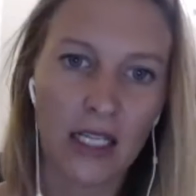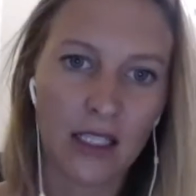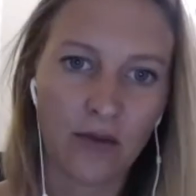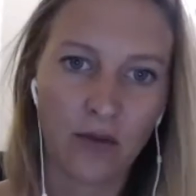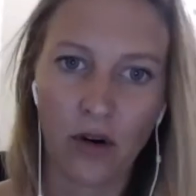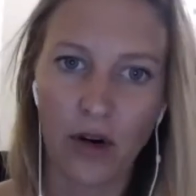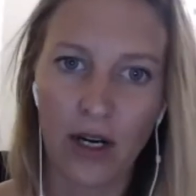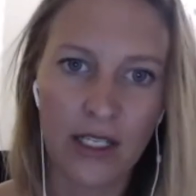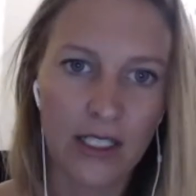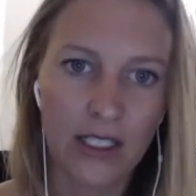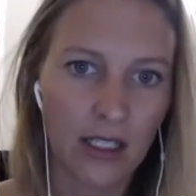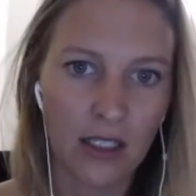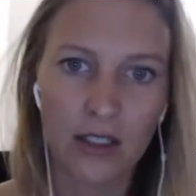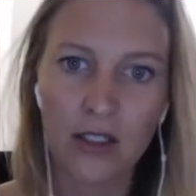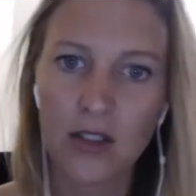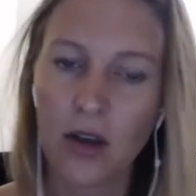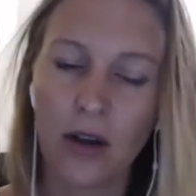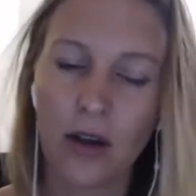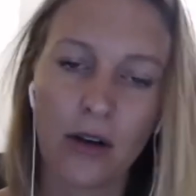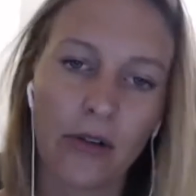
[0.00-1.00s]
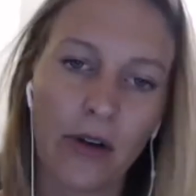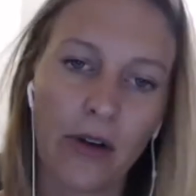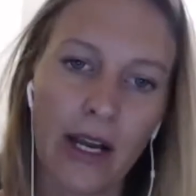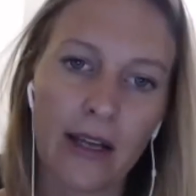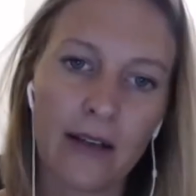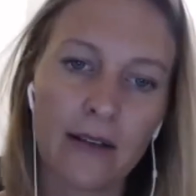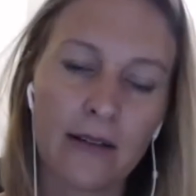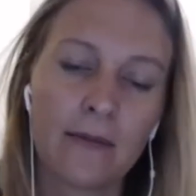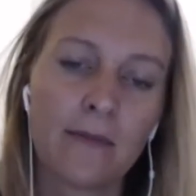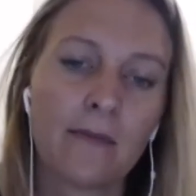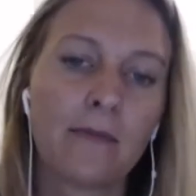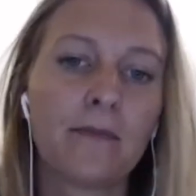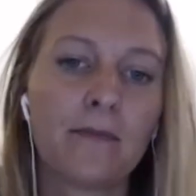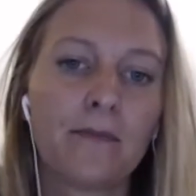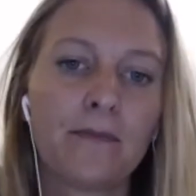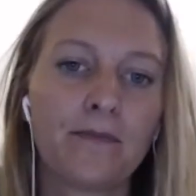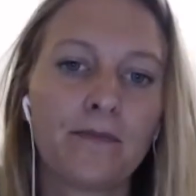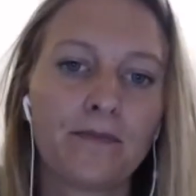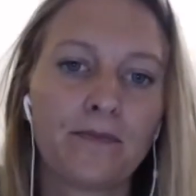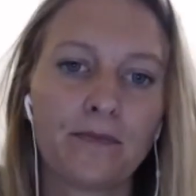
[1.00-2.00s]
for it to turn around
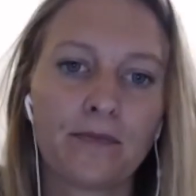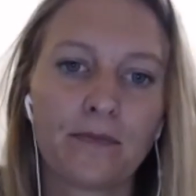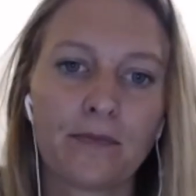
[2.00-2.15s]
I